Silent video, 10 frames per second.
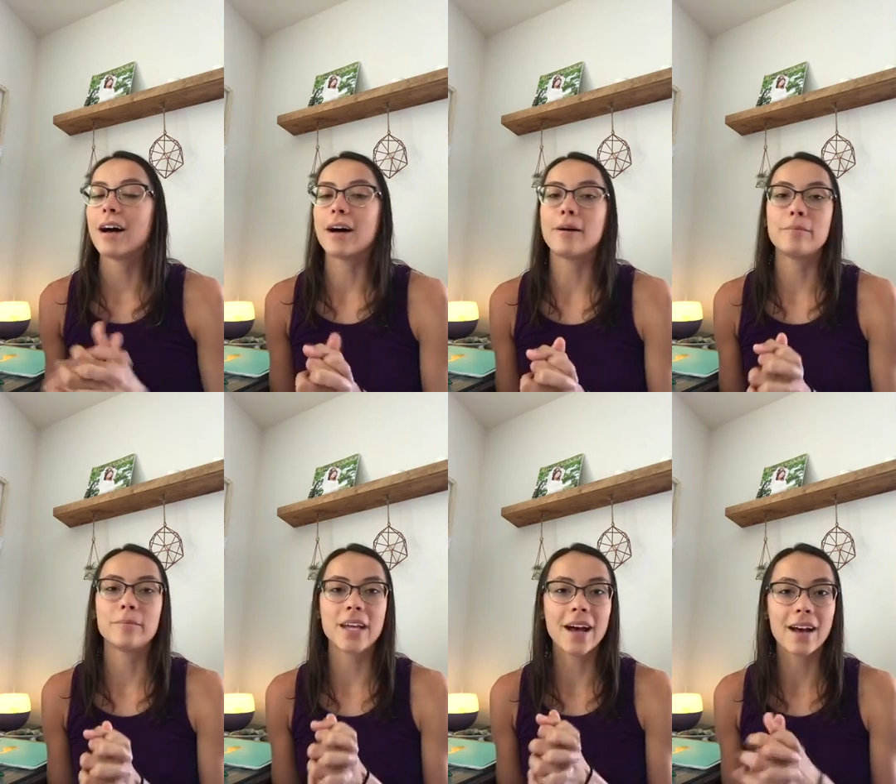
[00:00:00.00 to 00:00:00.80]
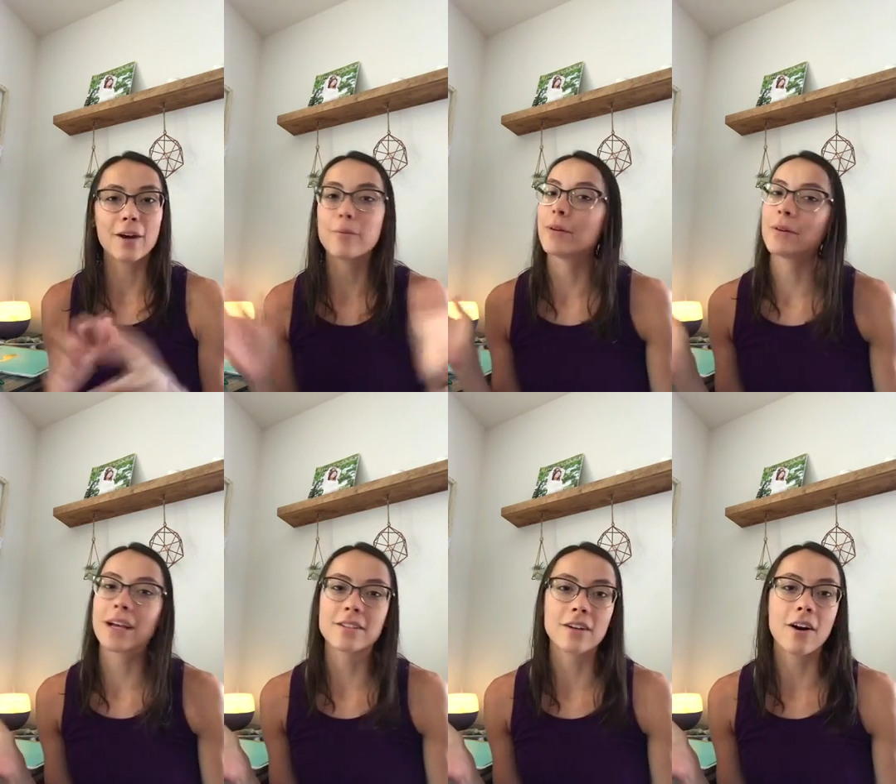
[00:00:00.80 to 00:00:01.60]
But yeah, I hope you
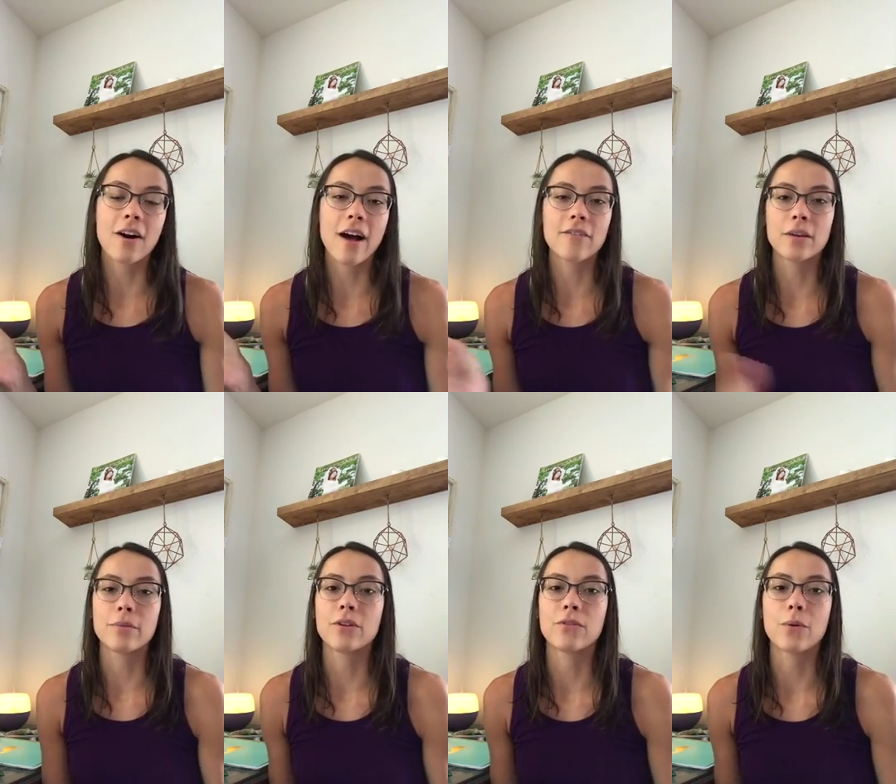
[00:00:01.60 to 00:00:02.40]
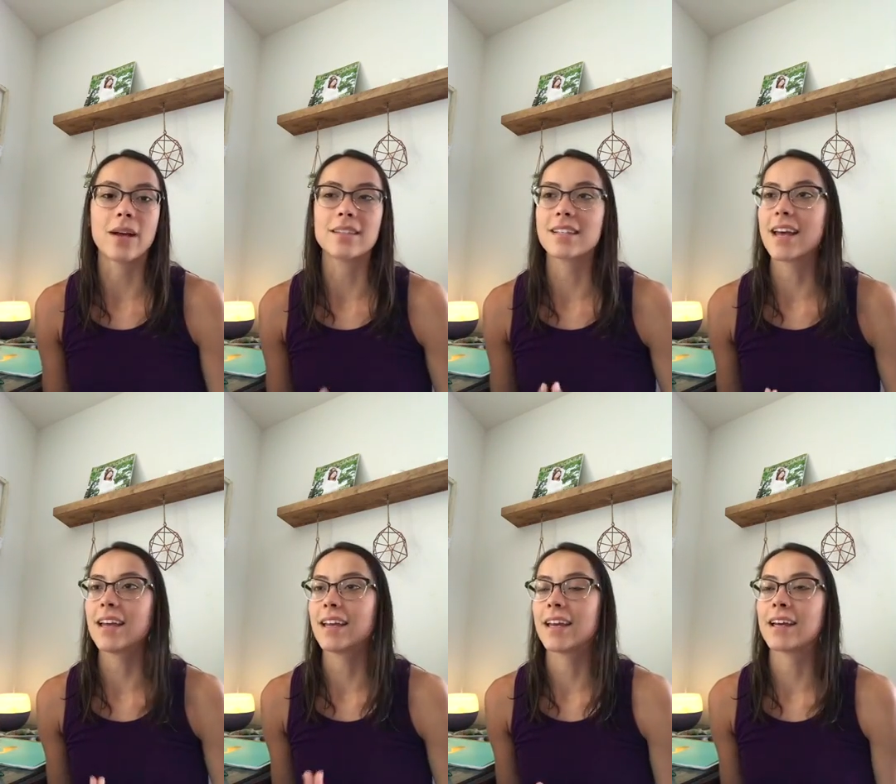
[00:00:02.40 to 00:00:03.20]
guys are all having a beautiful
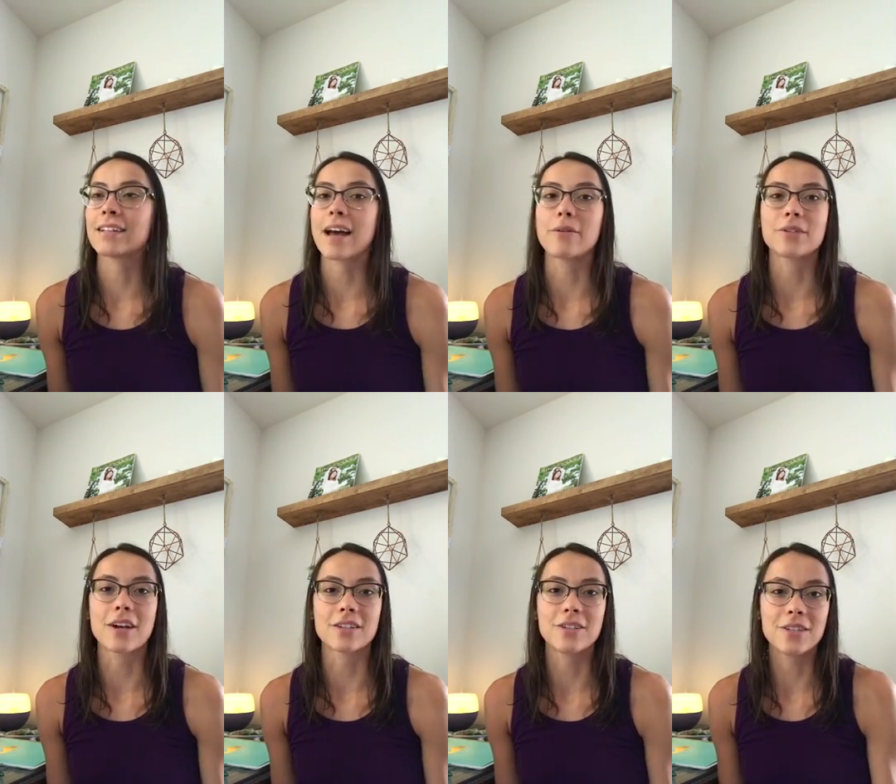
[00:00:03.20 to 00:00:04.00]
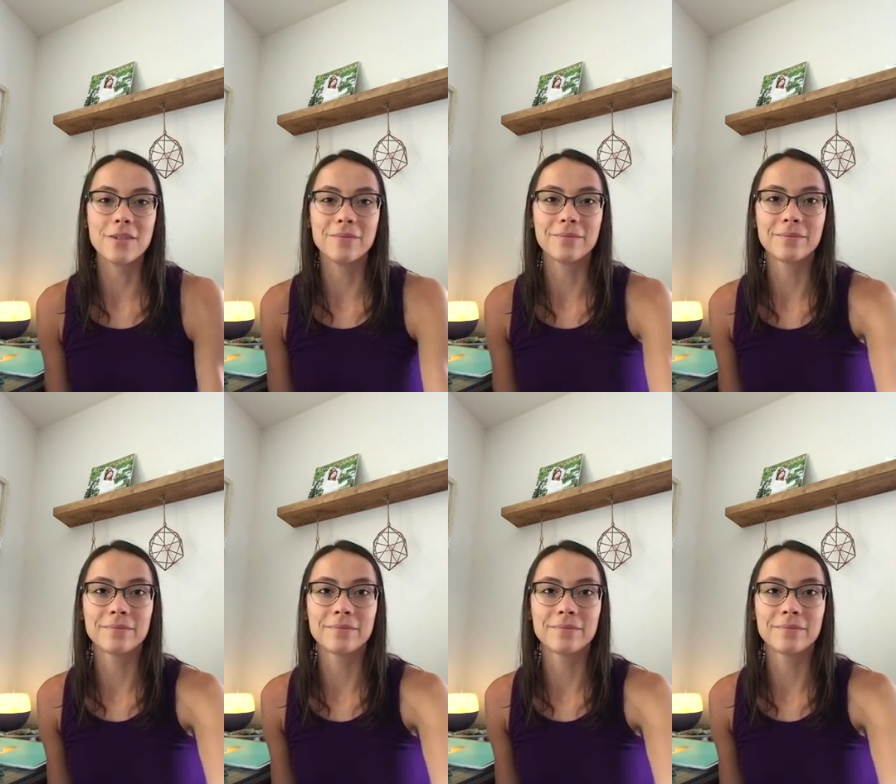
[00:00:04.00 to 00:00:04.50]
Wednesday, and I will talk to you soon.